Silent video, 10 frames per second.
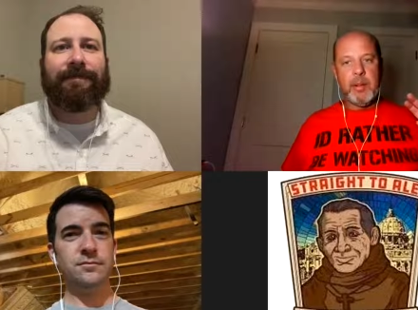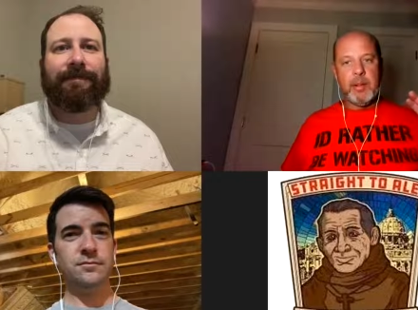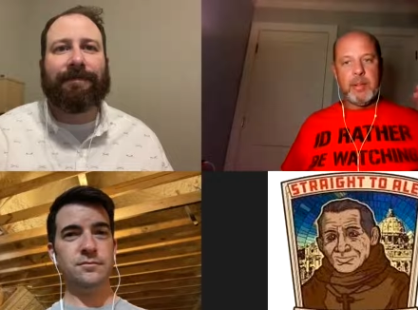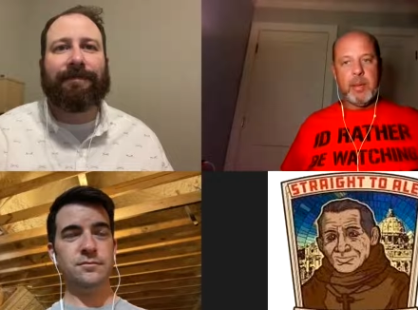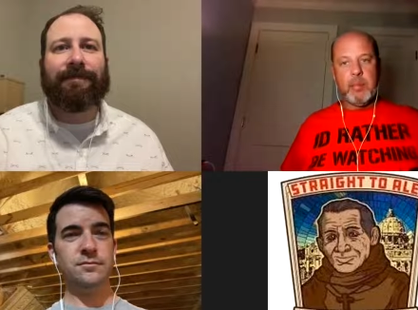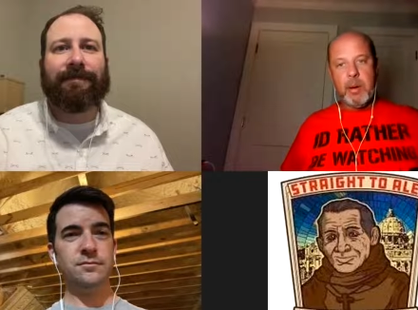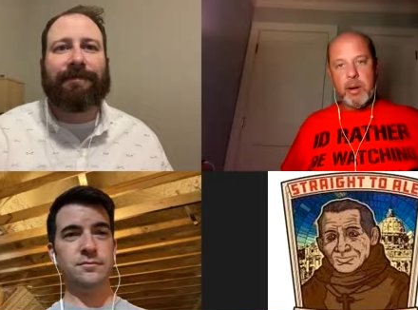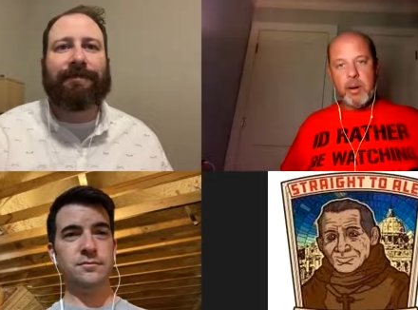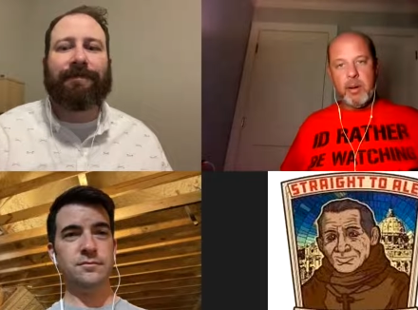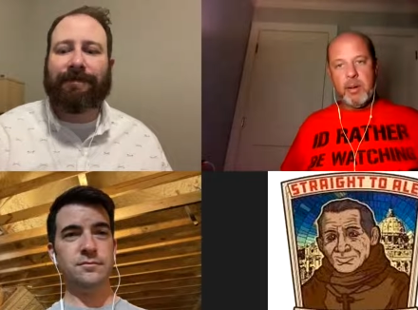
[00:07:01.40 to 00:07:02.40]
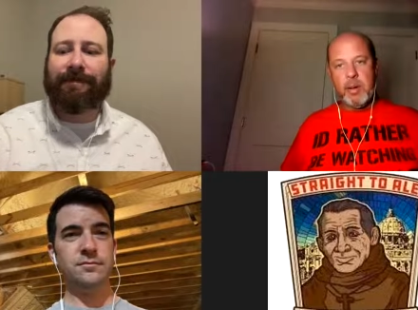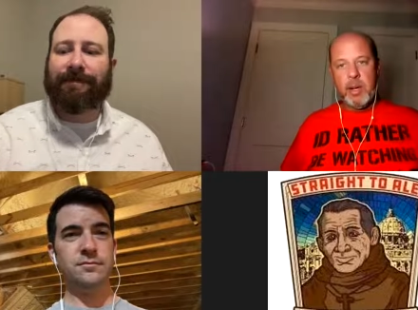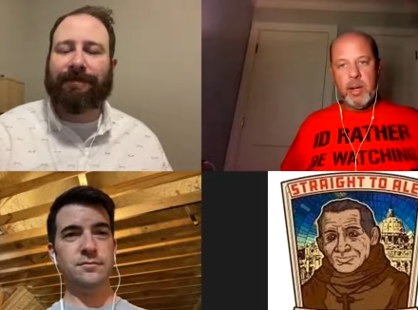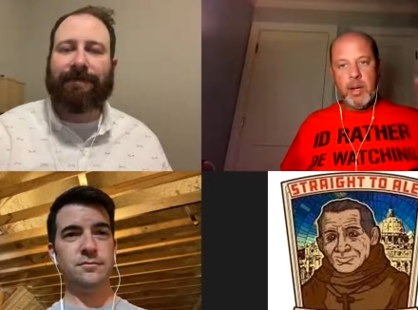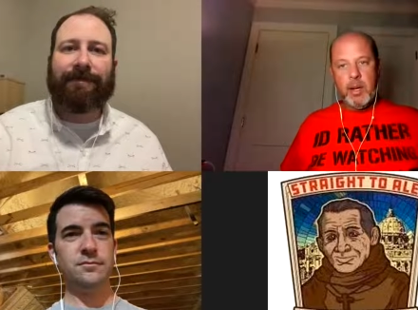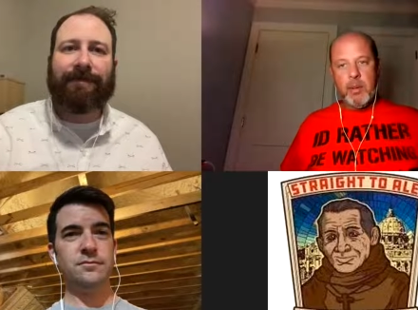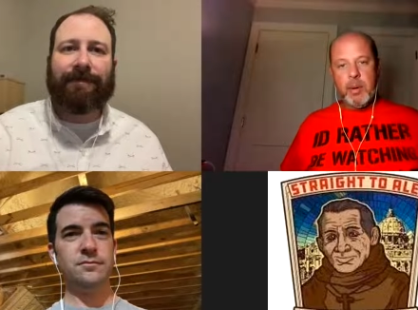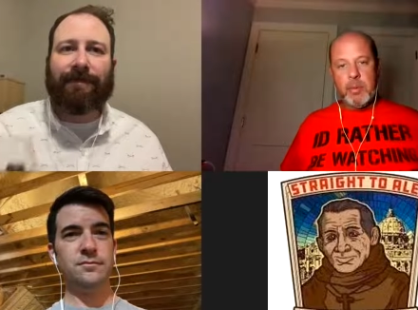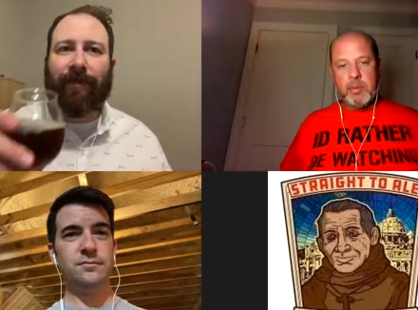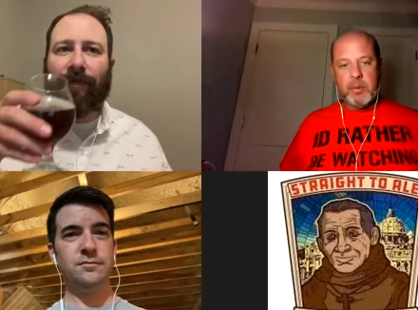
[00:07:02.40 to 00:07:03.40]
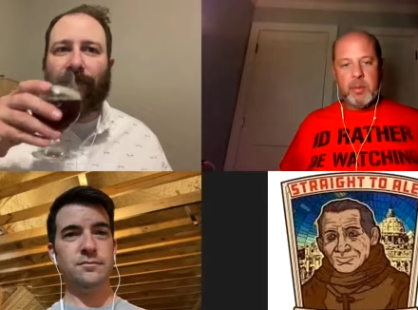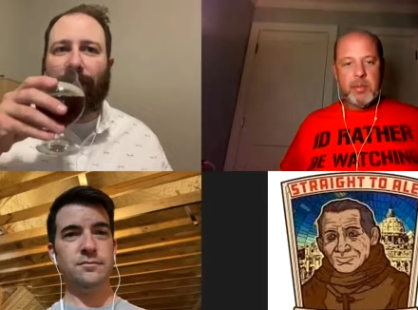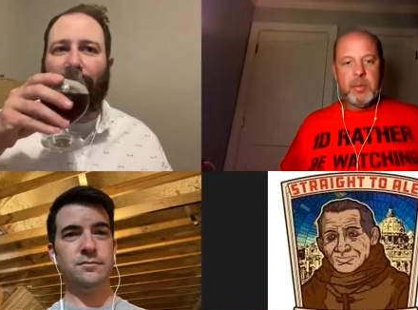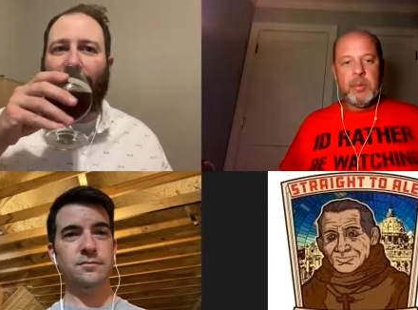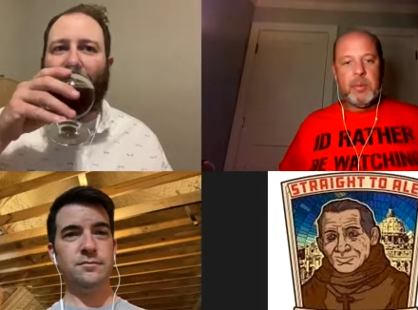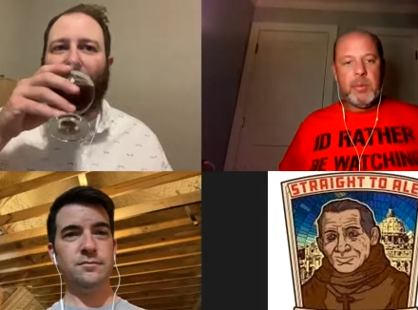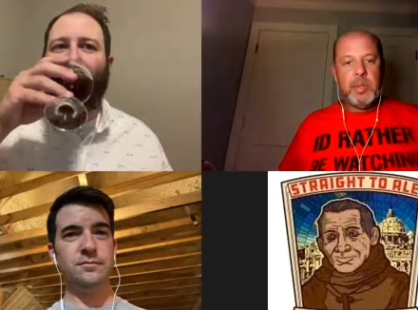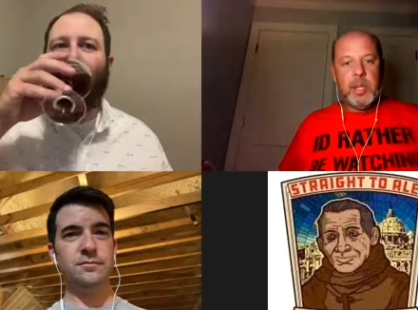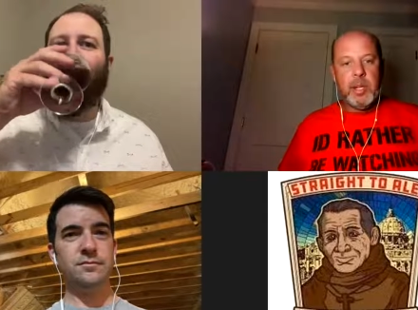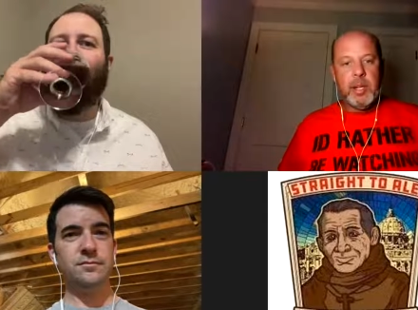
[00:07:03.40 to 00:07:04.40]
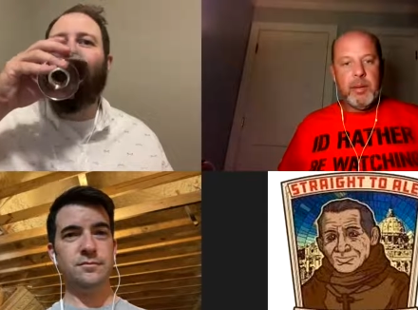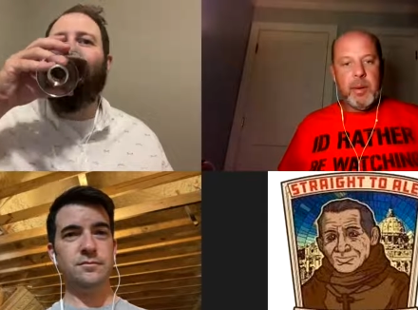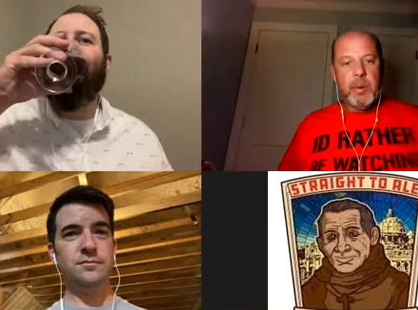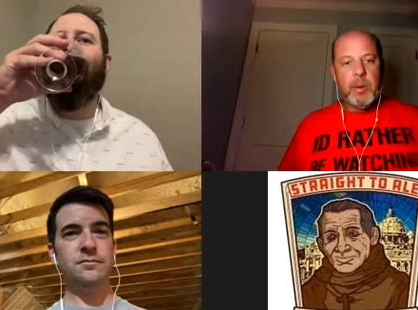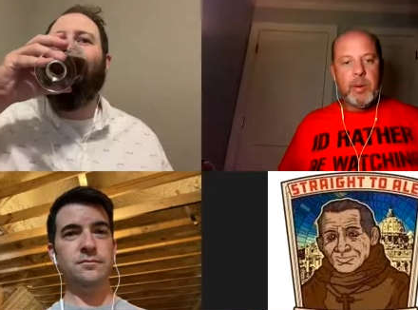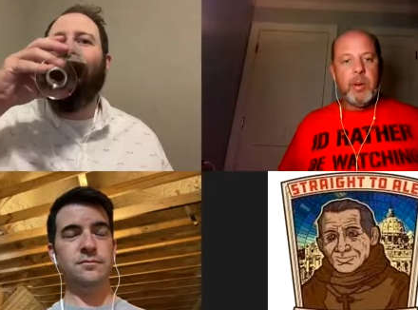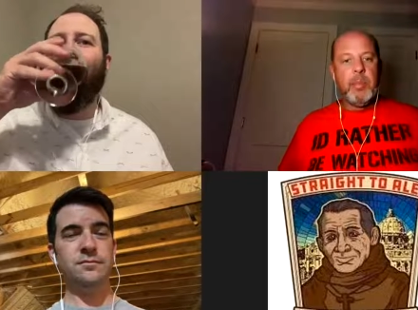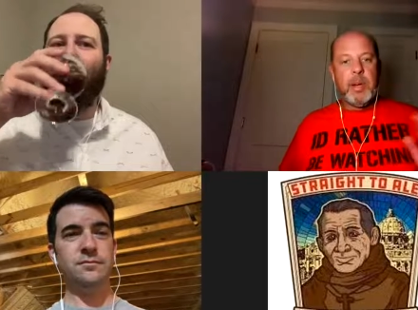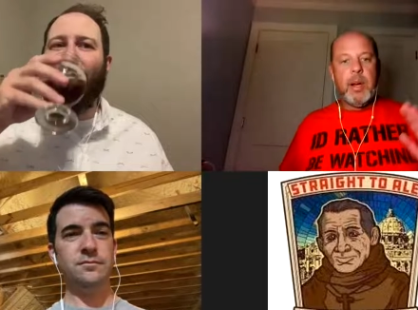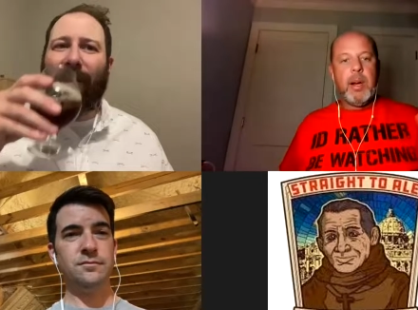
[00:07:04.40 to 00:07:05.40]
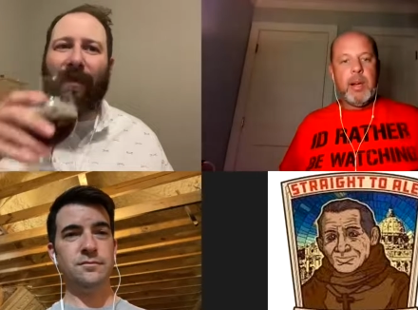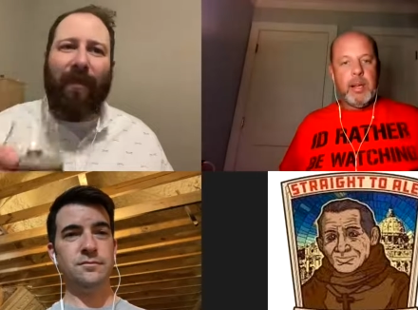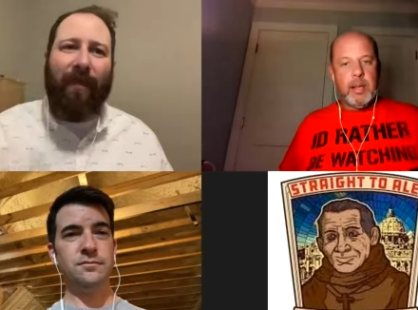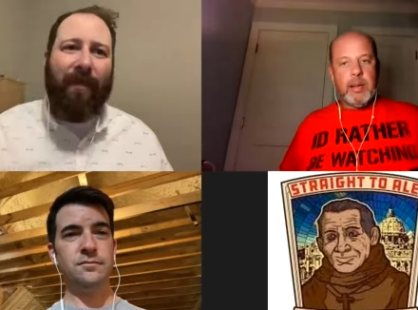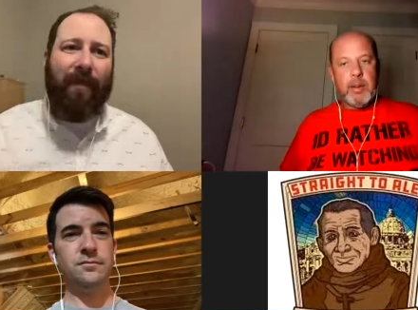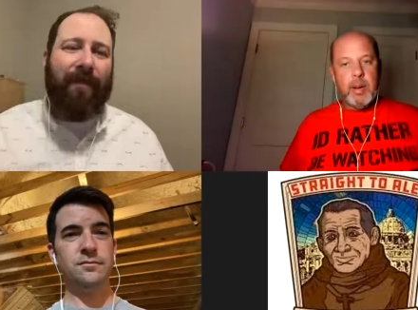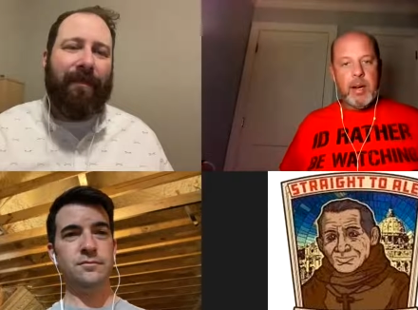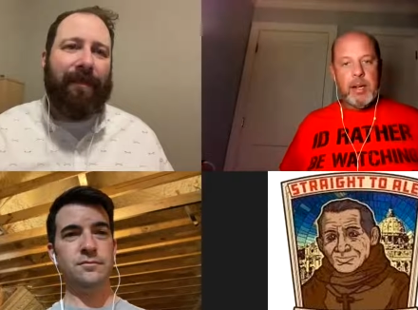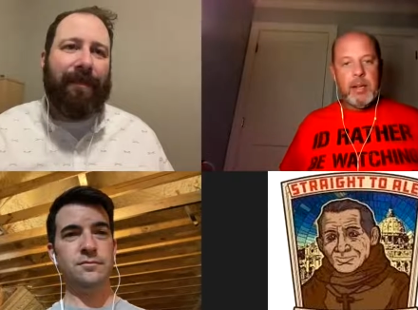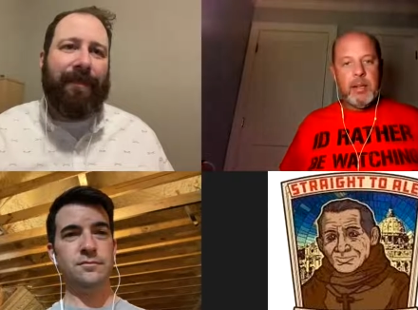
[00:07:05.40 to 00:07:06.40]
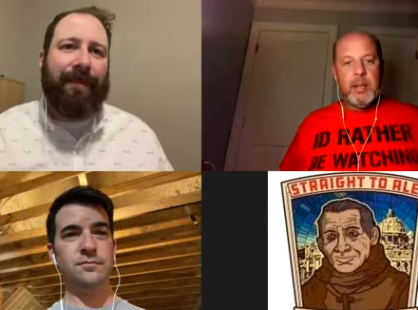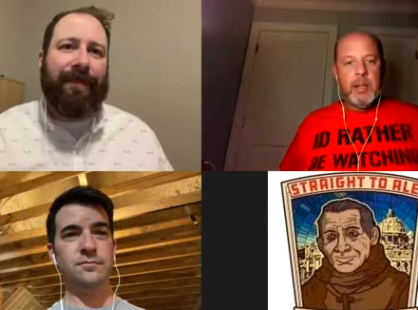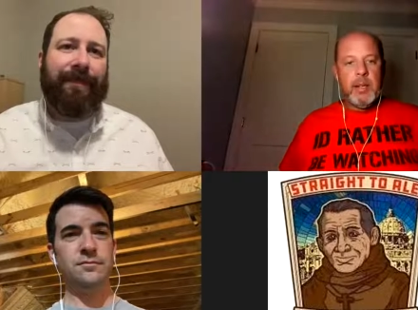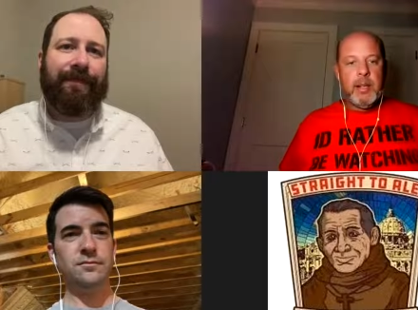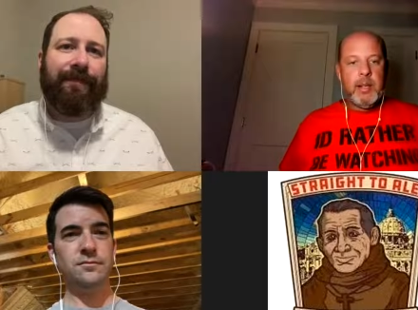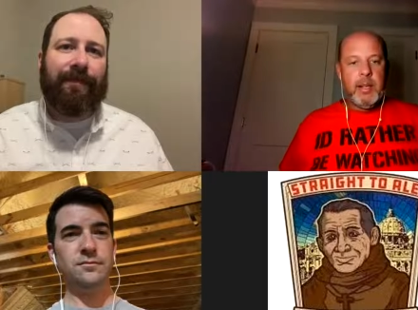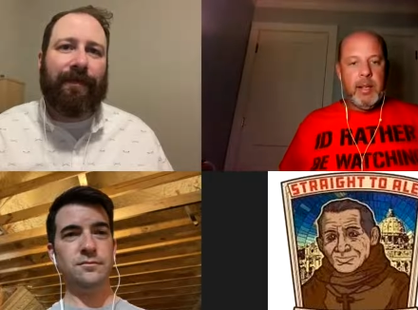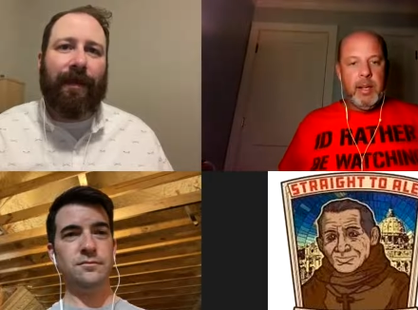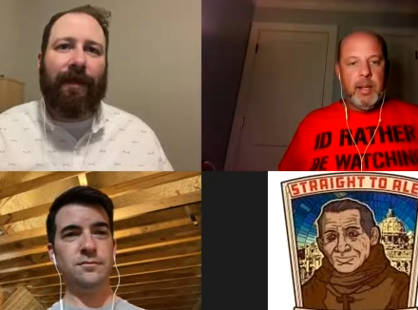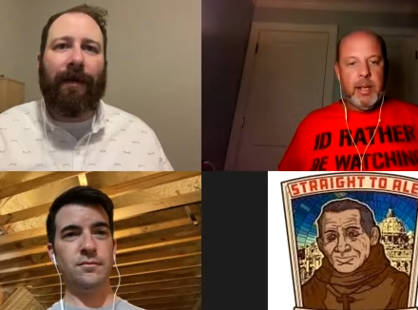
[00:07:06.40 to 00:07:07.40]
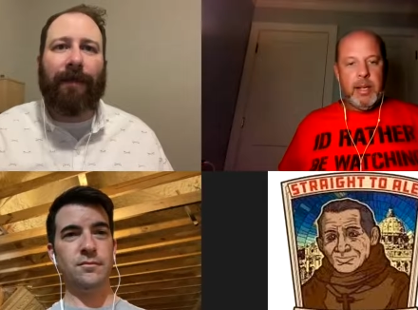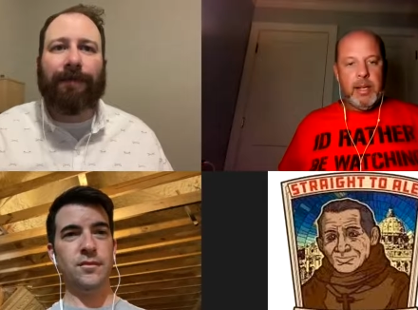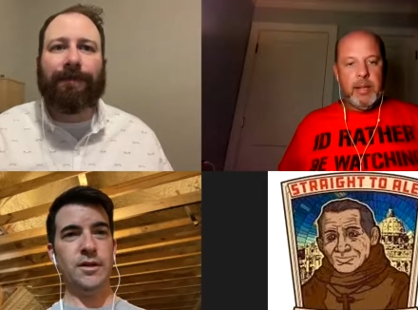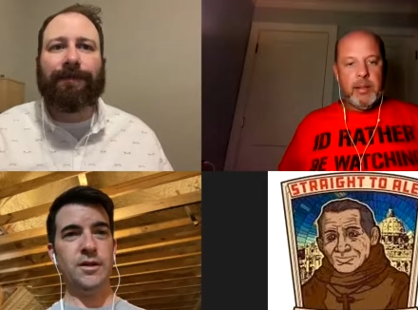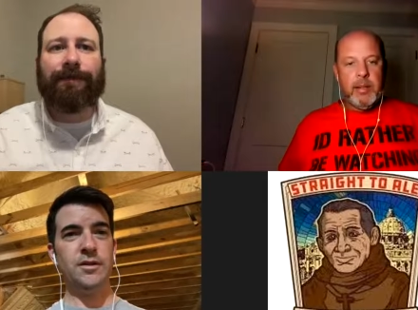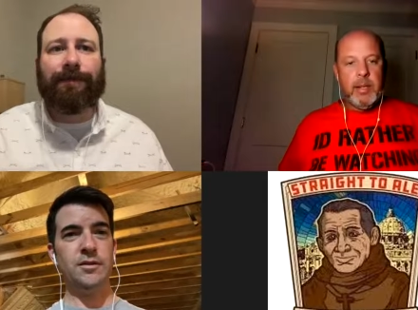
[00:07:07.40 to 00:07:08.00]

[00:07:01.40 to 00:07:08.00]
Speaker 1: down to St. Bernard Preparatory School if they wanted to go beyond eighth grade. Uh, yeah.